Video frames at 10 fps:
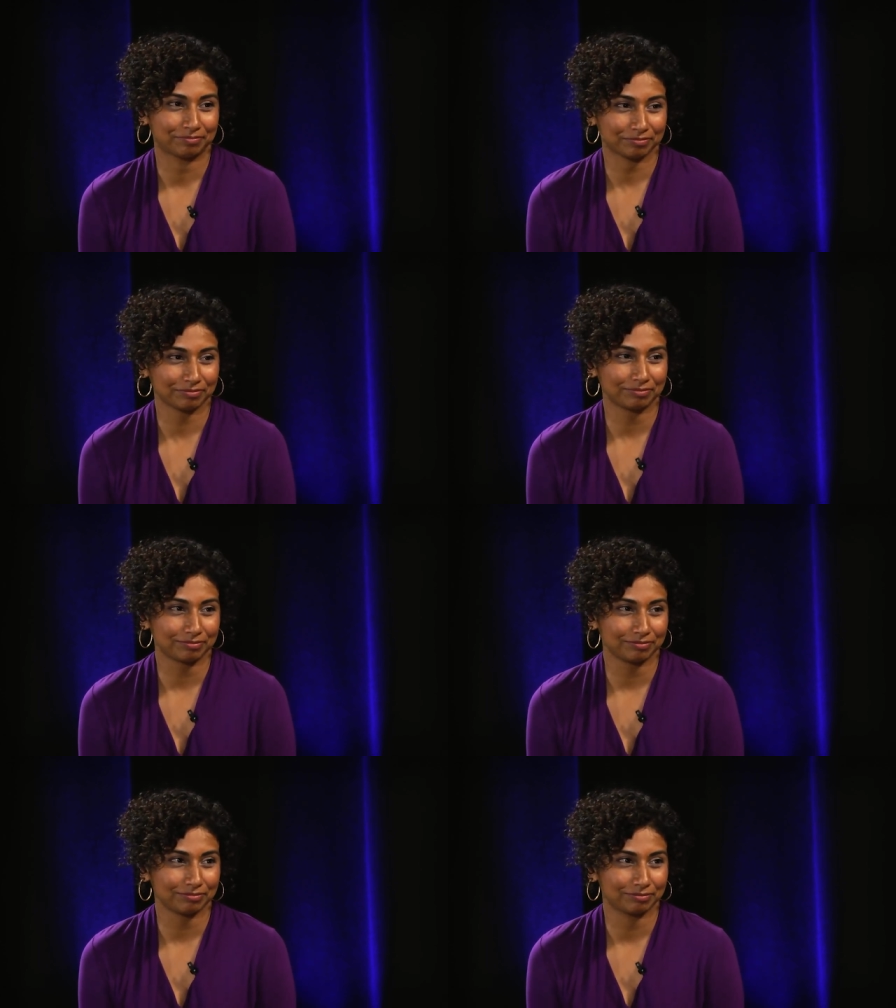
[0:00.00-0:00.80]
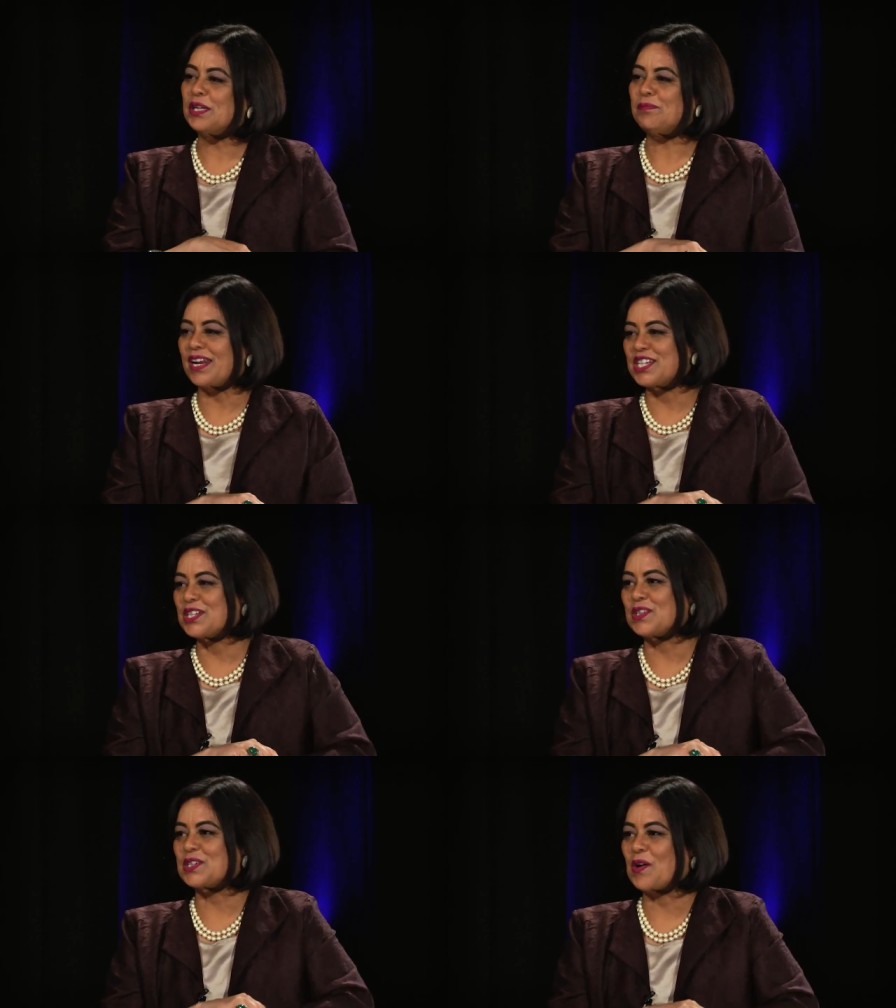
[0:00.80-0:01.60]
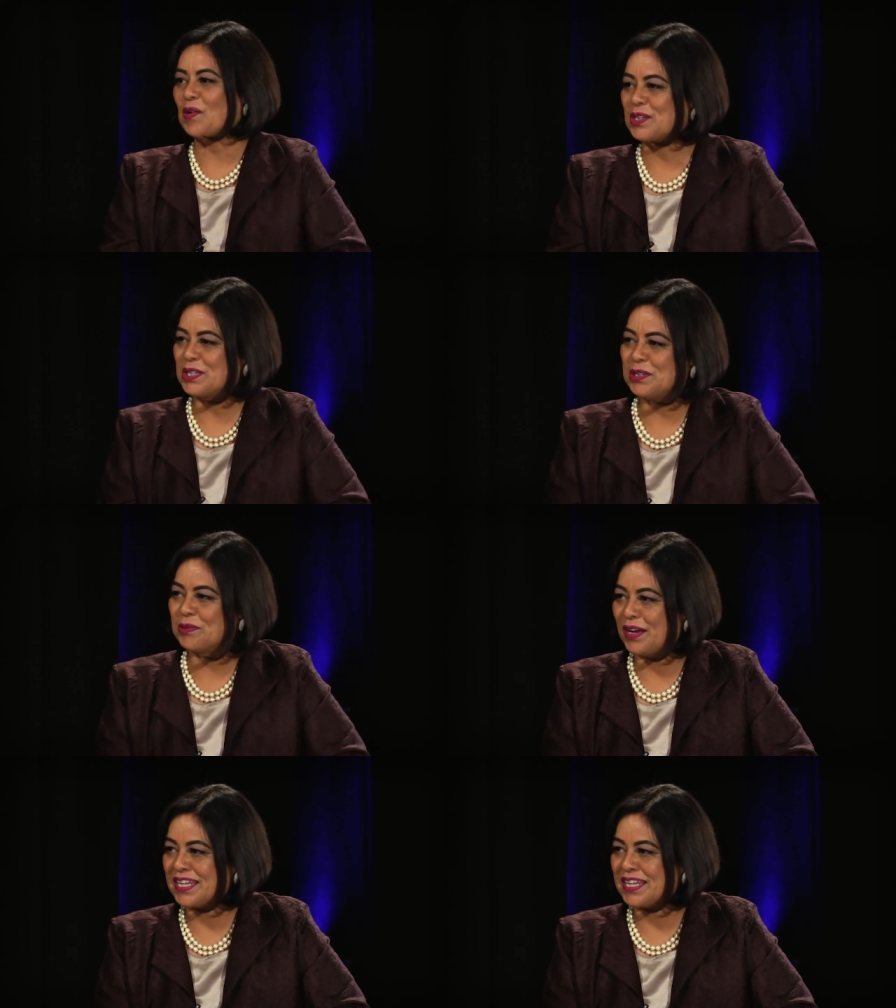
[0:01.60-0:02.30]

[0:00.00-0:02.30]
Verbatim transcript: Shireen, it was a real pleasure to talk to you,